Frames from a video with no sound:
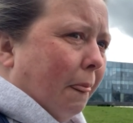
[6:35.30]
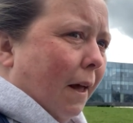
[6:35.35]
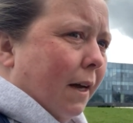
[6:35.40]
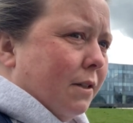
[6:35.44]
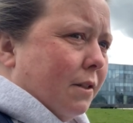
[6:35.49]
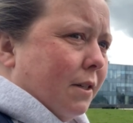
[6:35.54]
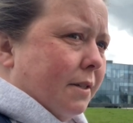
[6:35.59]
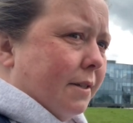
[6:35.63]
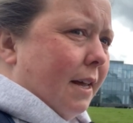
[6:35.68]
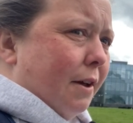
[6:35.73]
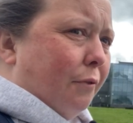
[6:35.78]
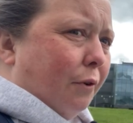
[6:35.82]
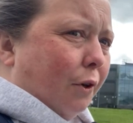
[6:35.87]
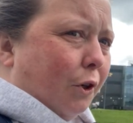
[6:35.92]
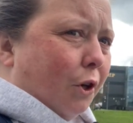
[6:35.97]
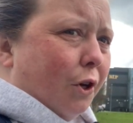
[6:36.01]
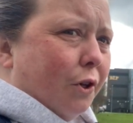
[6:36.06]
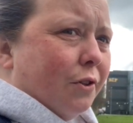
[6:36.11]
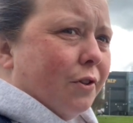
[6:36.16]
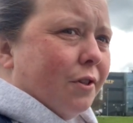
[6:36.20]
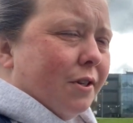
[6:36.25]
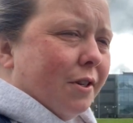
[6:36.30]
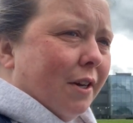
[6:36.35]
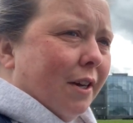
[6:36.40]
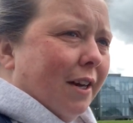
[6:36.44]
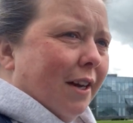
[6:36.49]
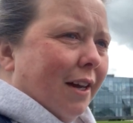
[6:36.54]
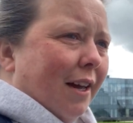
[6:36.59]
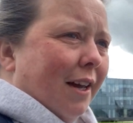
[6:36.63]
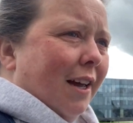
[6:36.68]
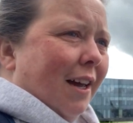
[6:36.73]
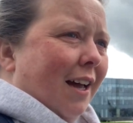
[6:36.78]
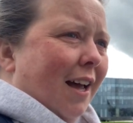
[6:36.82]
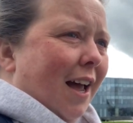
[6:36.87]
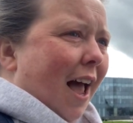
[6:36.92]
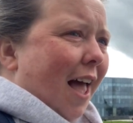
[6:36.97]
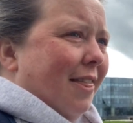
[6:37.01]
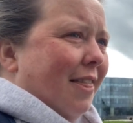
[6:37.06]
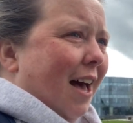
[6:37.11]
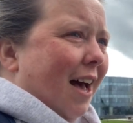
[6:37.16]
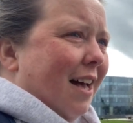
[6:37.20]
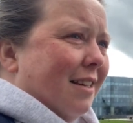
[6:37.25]
So it's definitely good
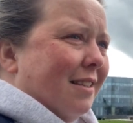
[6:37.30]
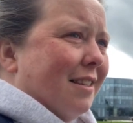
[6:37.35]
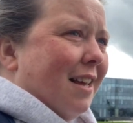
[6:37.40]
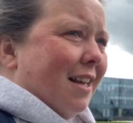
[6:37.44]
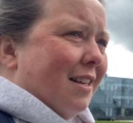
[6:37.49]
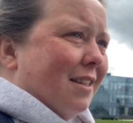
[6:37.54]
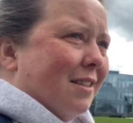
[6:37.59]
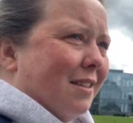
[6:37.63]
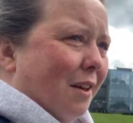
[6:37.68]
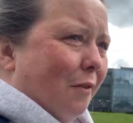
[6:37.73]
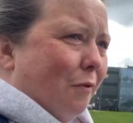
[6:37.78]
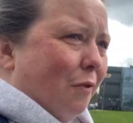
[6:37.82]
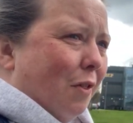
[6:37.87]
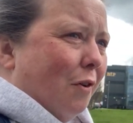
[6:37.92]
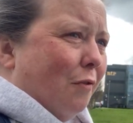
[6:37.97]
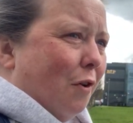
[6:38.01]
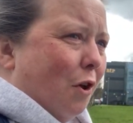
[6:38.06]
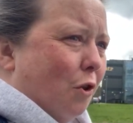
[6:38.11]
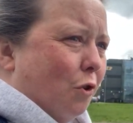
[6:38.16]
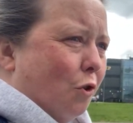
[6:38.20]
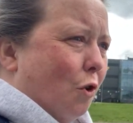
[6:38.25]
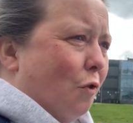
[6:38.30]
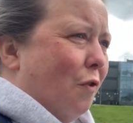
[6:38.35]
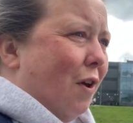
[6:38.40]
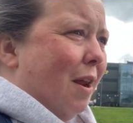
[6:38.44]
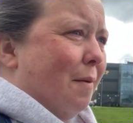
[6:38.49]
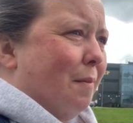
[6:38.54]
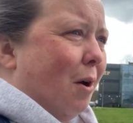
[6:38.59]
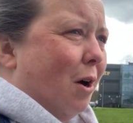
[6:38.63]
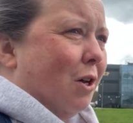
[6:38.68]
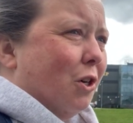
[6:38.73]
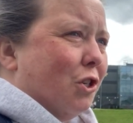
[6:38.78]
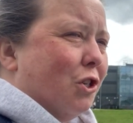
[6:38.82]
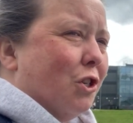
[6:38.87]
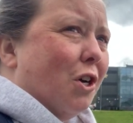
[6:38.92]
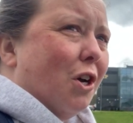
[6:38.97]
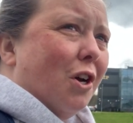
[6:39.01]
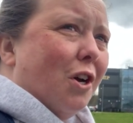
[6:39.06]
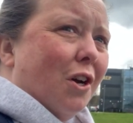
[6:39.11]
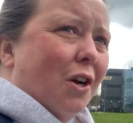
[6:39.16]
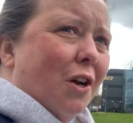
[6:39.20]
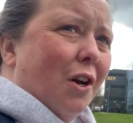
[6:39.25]
in that sense that they do very much
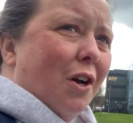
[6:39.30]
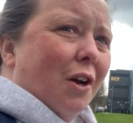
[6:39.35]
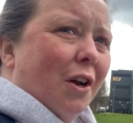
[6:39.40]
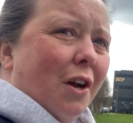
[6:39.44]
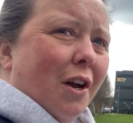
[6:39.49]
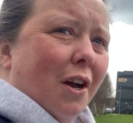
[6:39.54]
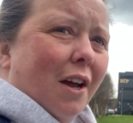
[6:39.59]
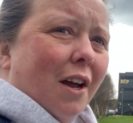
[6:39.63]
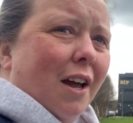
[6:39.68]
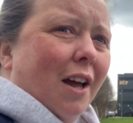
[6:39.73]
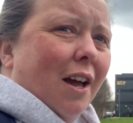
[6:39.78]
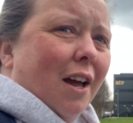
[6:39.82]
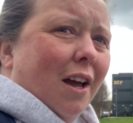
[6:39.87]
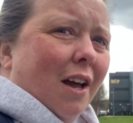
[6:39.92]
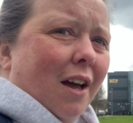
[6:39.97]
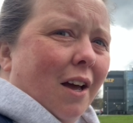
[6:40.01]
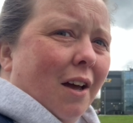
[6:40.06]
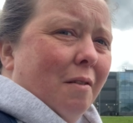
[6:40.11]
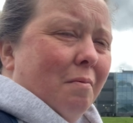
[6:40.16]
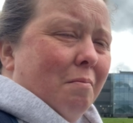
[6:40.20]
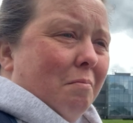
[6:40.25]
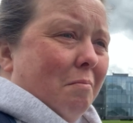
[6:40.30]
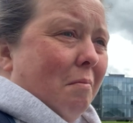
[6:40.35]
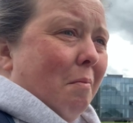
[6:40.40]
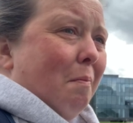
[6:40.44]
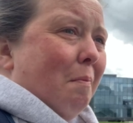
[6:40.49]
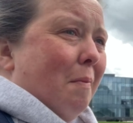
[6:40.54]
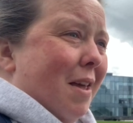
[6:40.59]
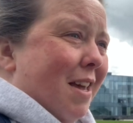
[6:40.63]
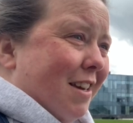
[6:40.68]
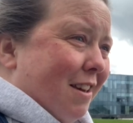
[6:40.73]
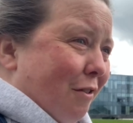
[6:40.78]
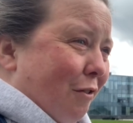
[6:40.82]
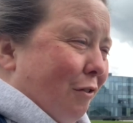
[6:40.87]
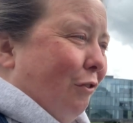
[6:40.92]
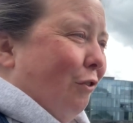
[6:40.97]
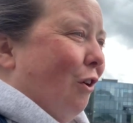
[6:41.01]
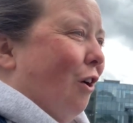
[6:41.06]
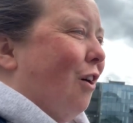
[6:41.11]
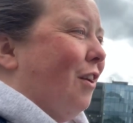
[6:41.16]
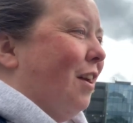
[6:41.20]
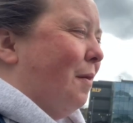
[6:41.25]
make it
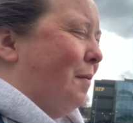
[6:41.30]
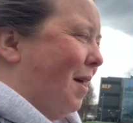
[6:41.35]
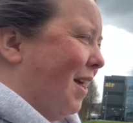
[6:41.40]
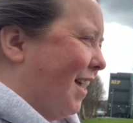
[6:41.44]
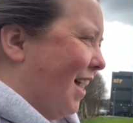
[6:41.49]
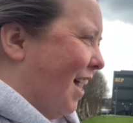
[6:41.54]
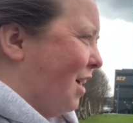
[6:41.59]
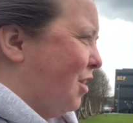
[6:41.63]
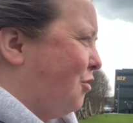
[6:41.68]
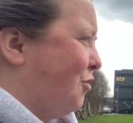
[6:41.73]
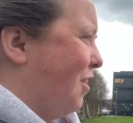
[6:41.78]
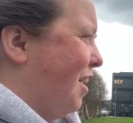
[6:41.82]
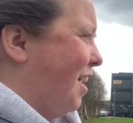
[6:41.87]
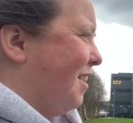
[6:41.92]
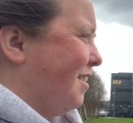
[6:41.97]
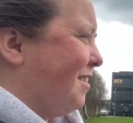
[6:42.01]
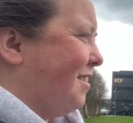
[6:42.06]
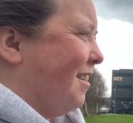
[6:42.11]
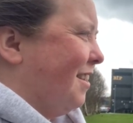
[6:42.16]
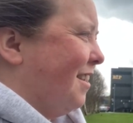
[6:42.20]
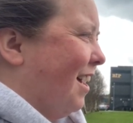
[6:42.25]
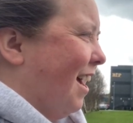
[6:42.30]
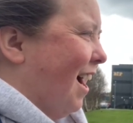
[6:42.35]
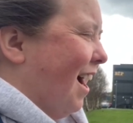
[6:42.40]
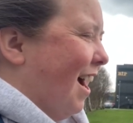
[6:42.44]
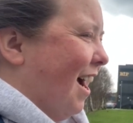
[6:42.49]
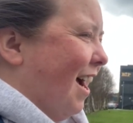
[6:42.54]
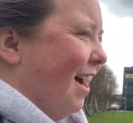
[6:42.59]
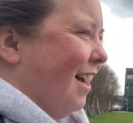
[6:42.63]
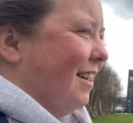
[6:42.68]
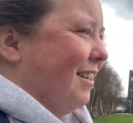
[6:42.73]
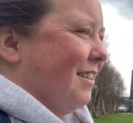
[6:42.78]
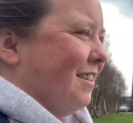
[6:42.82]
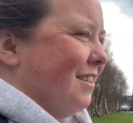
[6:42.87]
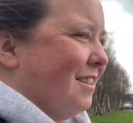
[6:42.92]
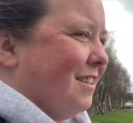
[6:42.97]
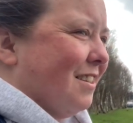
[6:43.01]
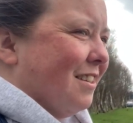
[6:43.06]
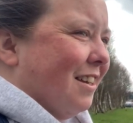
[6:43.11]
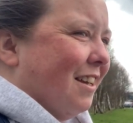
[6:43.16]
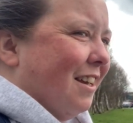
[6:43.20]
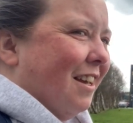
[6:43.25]
fun and make it interesting and
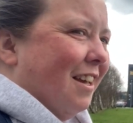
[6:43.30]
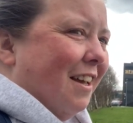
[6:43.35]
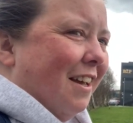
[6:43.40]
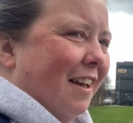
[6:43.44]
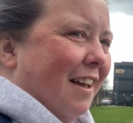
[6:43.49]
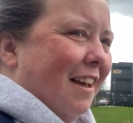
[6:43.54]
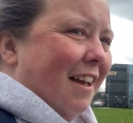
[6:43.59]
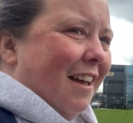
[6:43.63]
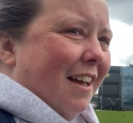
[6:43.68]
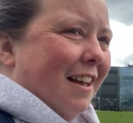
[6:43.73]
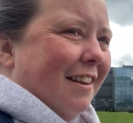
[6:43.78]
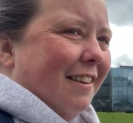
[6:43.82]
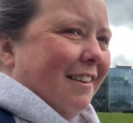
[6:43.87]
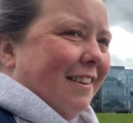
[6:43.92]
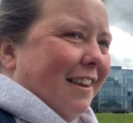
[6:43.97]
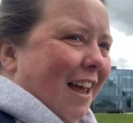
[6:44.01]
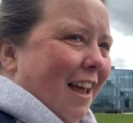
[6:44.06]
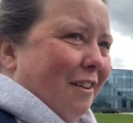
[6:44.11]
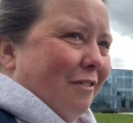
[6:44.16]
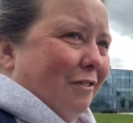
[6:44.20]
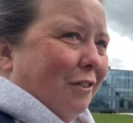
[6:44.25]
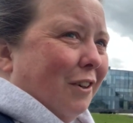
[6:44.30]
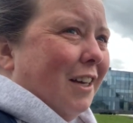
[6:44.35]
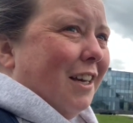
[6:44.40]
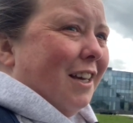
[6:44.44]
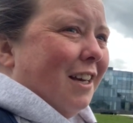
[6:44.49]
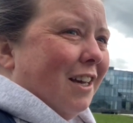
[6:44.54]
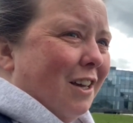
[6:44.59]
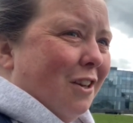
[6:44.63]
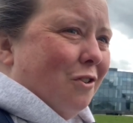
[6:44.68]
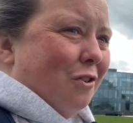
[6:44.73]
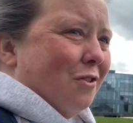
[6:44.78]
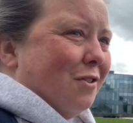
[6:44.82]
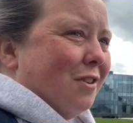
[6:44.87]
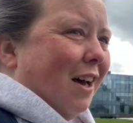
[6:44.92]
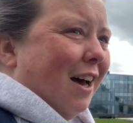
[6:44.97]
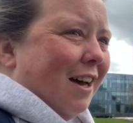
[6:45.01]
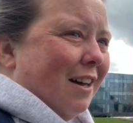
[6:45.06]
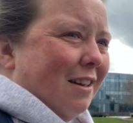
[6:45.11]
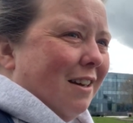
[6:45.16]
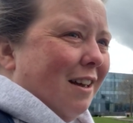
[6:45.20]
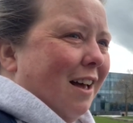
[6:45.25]
definitely use
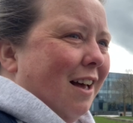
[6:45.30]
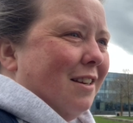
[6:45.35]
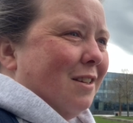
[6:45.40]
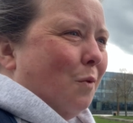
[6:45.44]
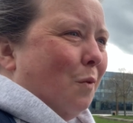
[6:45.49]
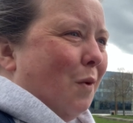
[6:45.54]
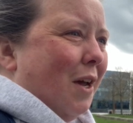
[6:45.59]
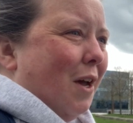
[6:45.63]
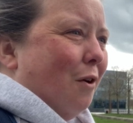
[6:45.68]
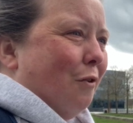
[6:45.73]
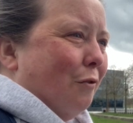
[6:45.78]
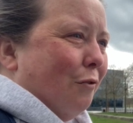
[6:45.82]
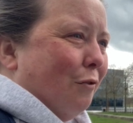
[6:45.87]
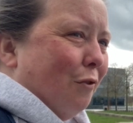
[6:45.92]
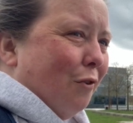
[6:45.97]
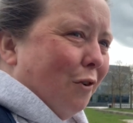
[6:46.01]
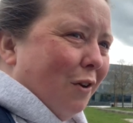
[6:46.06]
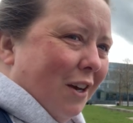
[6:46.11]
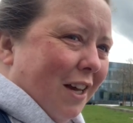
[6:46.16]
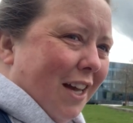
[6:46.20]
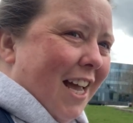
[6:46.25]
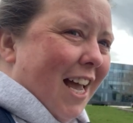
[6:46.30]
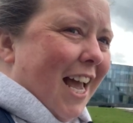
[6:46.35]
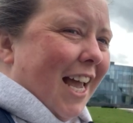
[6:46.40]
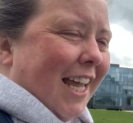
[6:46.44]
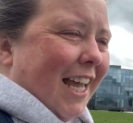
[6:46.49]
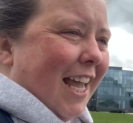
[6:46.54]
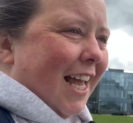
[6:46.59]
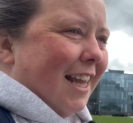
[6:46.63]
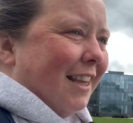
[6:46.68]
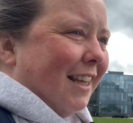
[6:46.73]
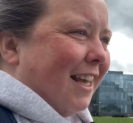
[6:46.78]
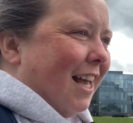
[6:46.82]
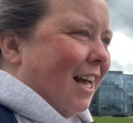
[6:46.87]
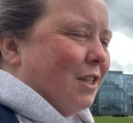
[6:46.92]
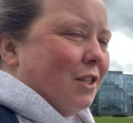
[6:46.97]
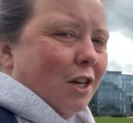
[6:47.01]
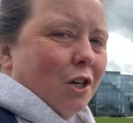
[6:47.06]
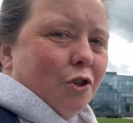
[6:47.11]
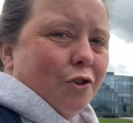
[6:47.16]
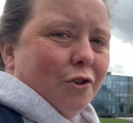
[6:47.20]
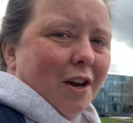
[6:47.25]
that as a way of getting the kids
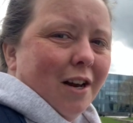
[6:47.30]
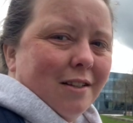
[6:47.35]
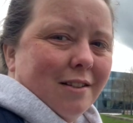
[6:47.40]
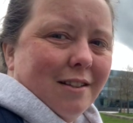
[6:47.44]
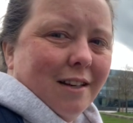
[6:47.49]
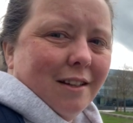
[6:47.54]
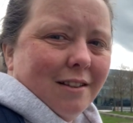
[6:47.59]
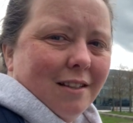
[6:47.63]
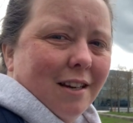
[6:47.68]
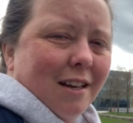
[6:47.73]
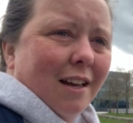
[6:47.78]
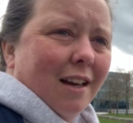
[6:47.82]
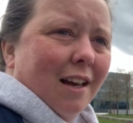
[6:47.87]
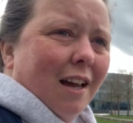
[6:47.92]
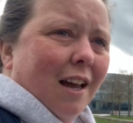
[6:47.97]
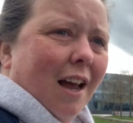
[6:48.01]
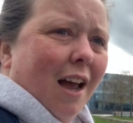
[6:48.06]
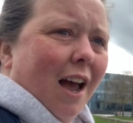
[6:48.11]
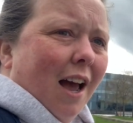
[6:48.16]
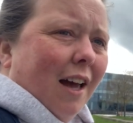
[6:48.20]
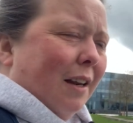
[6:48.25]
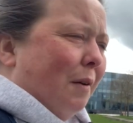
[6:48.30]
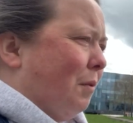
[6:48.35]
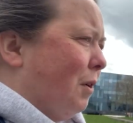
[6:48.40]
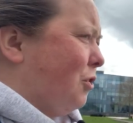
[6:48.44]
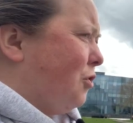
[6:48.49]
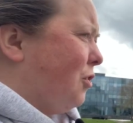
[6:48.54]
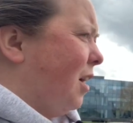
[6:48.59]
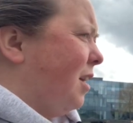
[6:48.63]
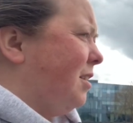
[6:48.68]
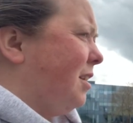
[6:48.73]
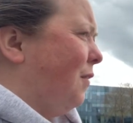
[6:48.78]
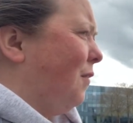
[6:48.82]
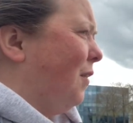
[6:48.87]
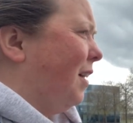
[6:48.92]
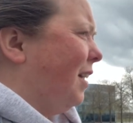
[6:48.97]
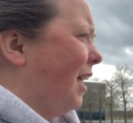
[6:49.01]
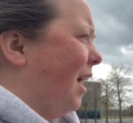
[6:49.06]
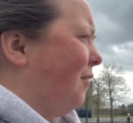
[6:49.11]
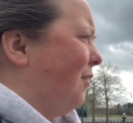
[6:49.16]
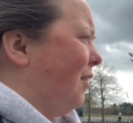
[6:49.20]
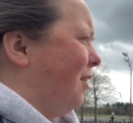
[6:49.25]
interested. And I'm going to try and see if I
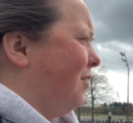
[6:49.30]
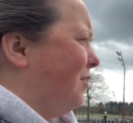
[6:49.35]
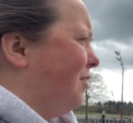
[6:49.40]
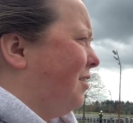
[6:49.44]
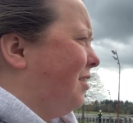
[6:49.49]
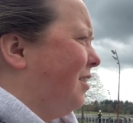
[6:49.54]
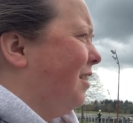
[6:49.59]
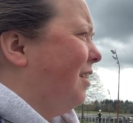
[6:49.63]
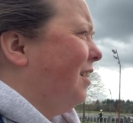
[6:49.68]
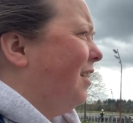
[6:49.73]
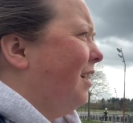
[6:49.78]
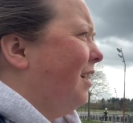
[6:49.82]
can get around